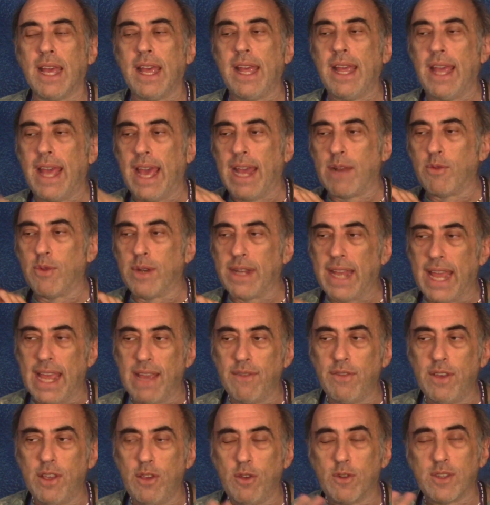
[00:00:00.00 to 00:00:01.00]
And whatever
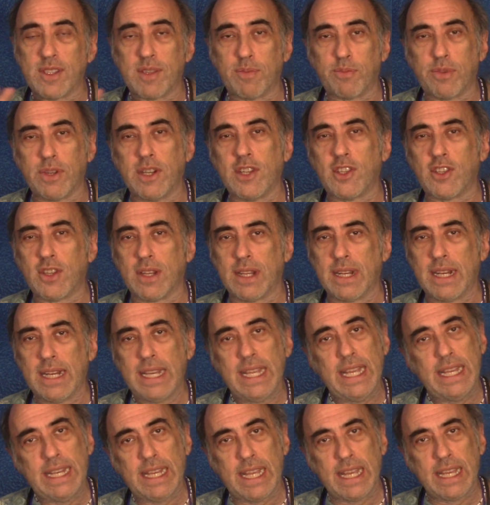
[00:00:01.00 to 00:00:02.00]
your spiritual
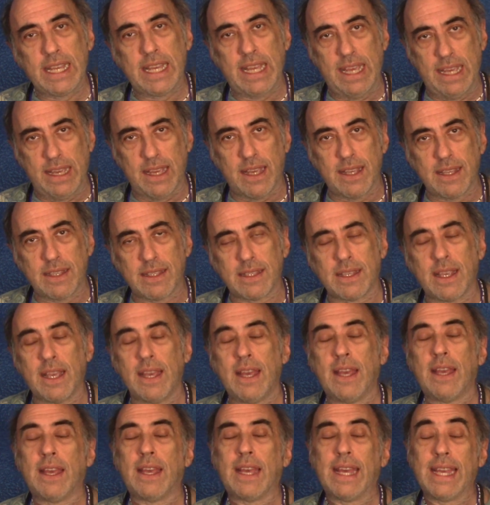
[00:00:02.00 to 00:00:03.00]
leaning is,
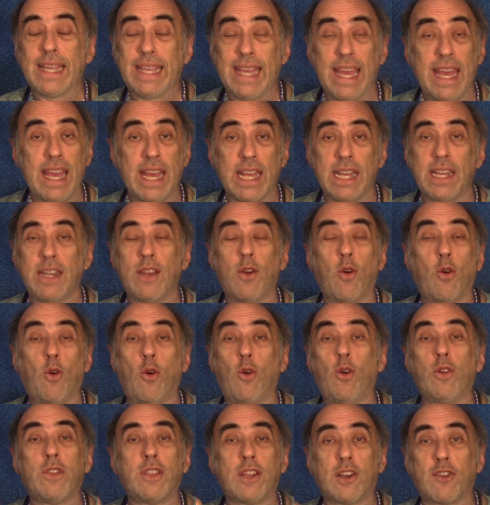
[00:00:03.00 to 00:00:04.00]
again, all
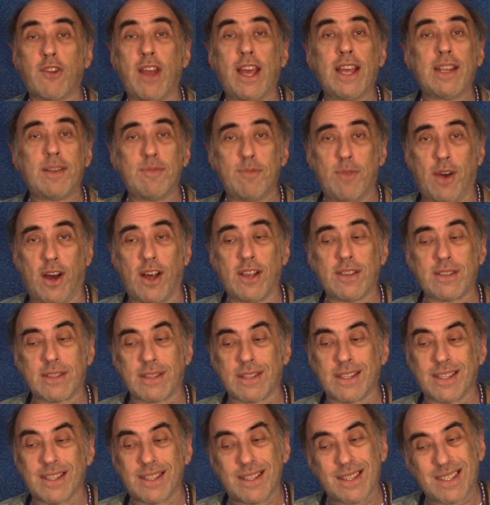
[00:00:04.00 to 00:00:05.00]
the great
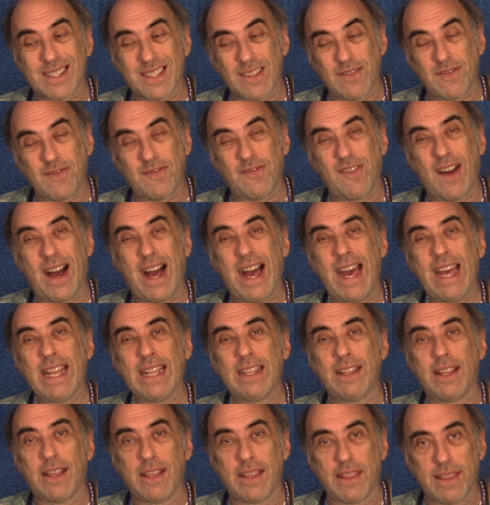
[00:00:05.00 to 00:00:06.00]
masters
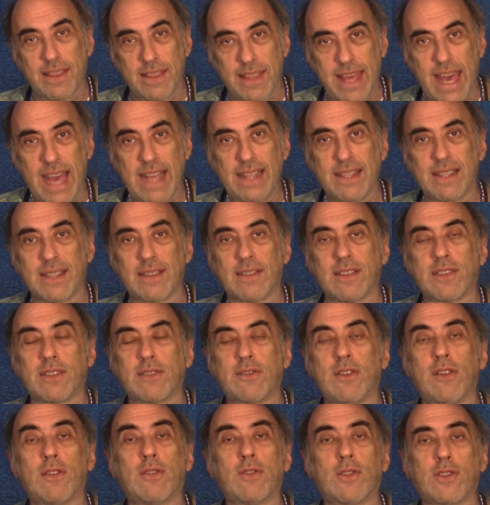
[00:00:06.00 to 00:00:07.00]
define that
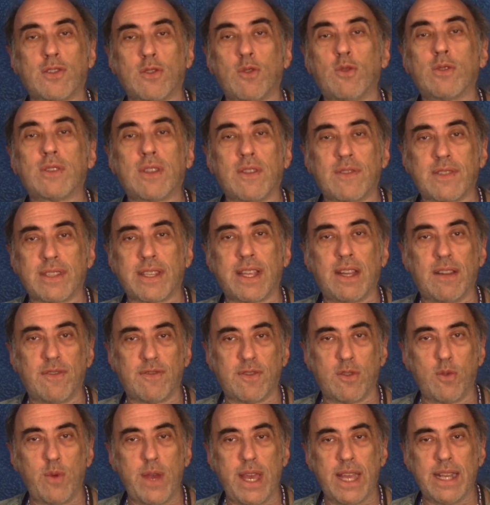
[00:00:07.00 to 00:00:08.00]
sort of
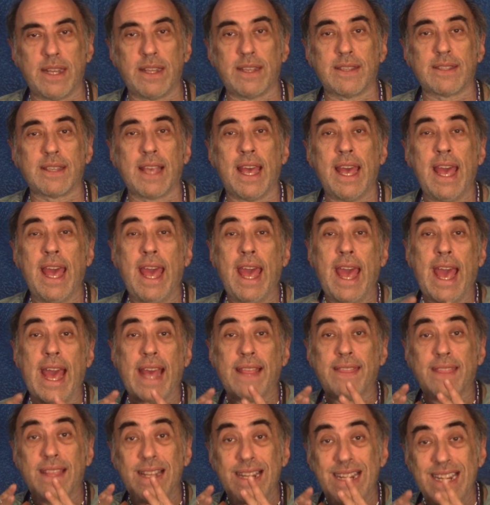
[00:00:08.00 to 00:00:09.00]
self-awareness and
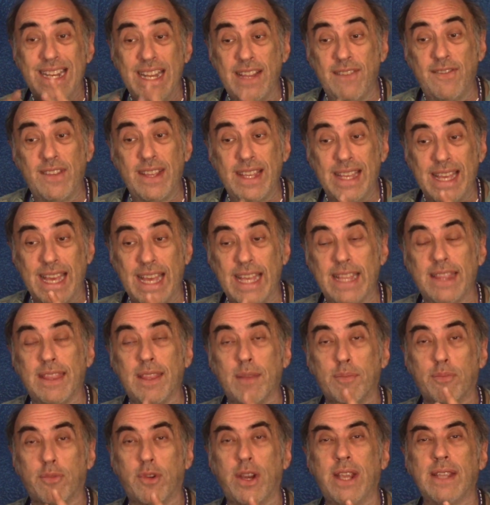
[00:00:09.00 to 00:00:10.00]
the living in the
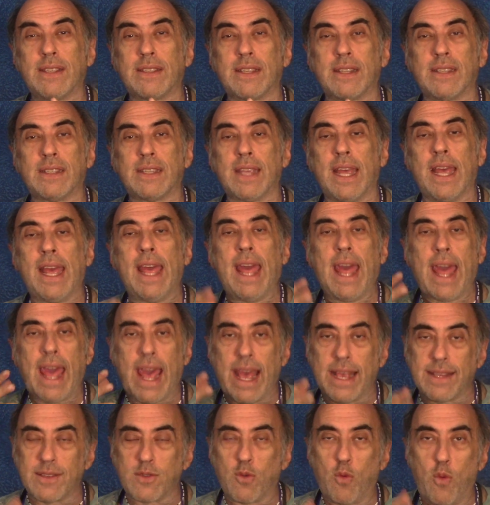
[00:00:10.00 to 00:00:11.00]
present
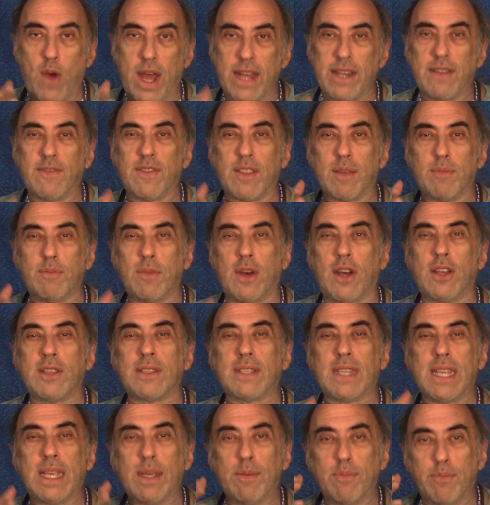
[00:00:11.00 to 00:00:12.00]
as one of the
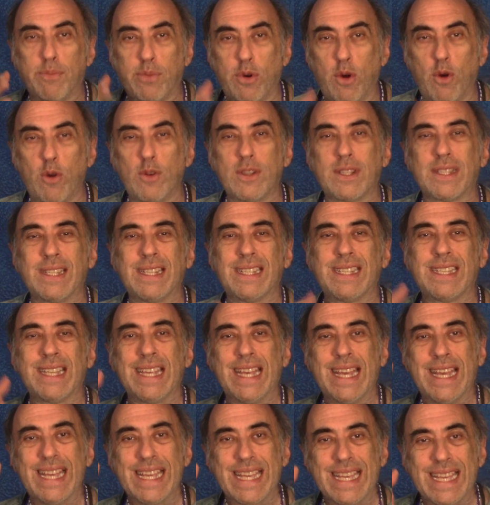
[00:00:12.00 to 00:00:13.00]
most important
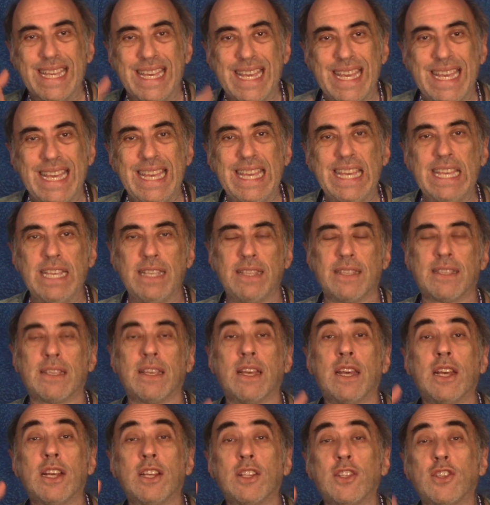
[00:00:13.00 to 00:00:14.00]
keys
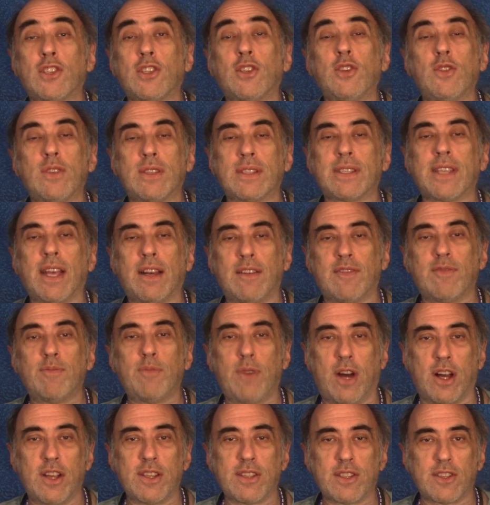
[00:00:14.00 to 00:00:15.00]
to
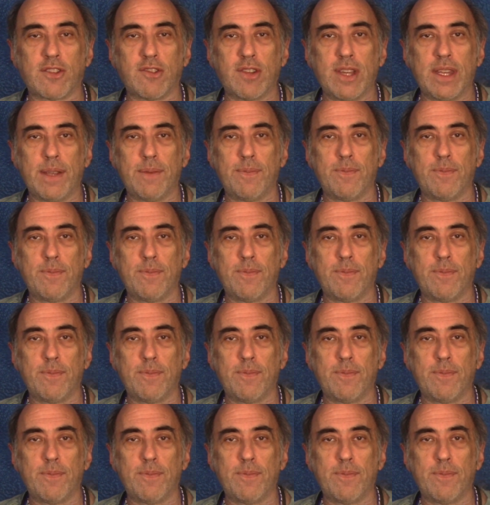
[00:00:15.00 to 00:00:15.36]
self-mastery.